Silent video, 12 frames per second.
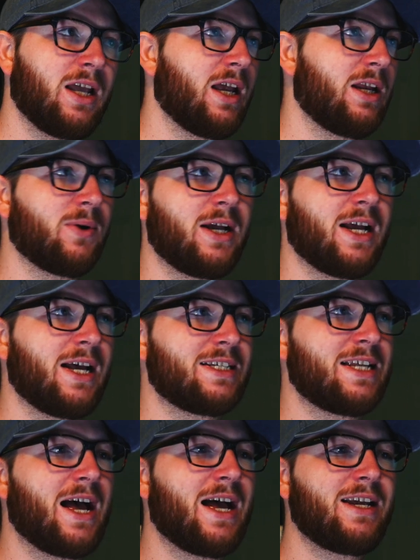Anyway,
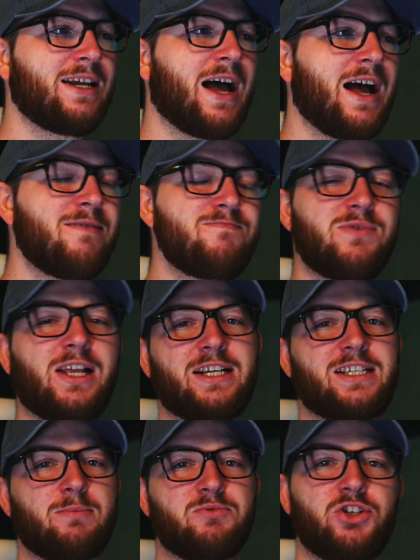guys, I, I'm, like I
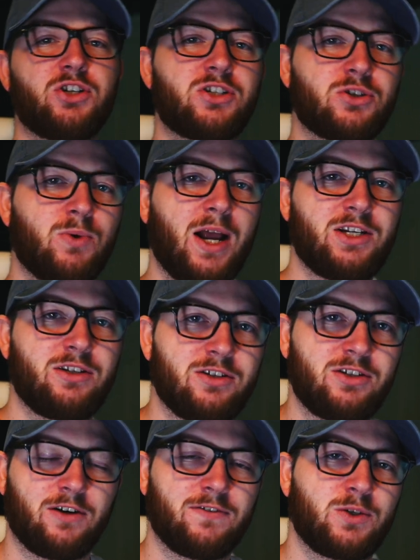said, I'm just scratching the
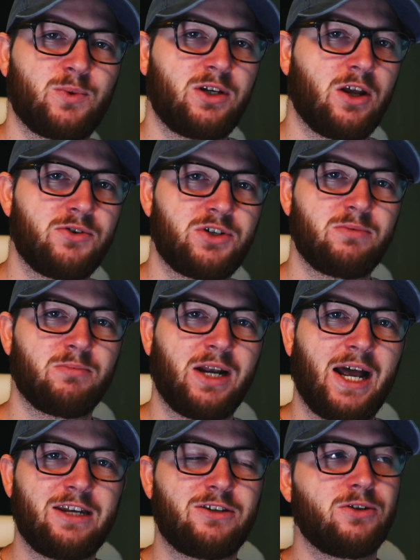surface with Notion,
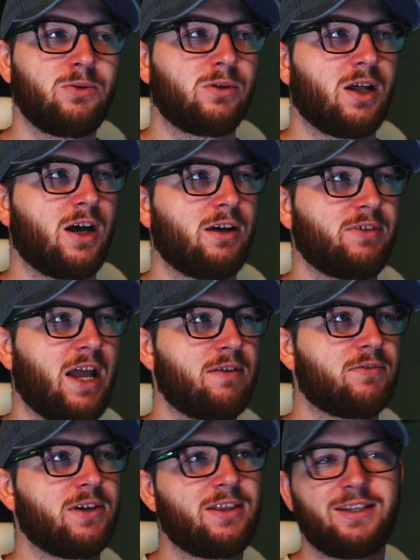but I do love
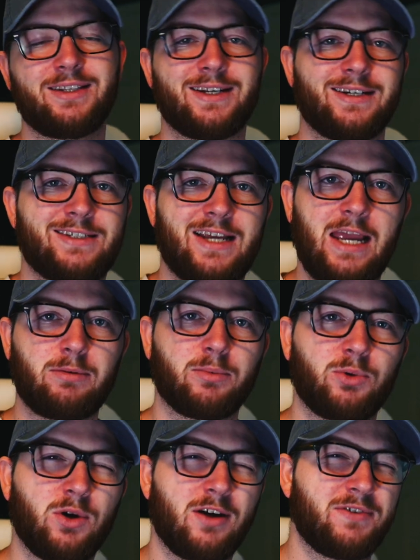everything that it's
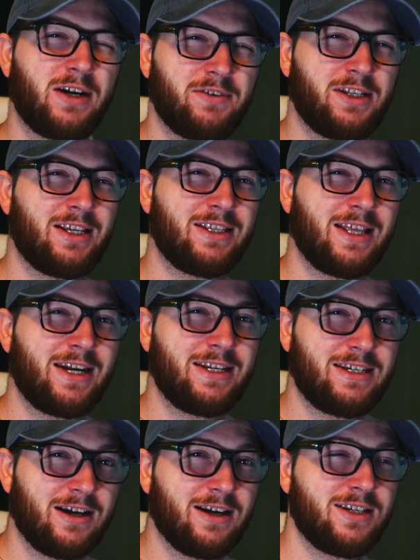capable of and everything that
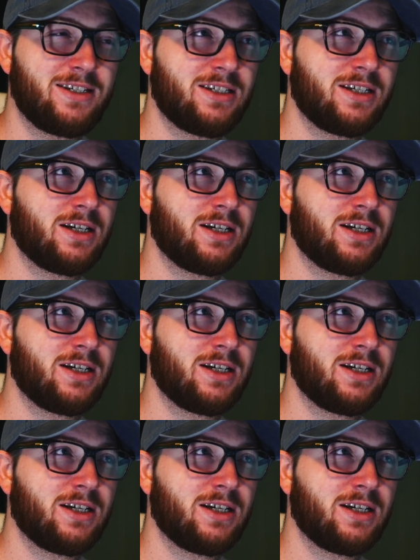it does.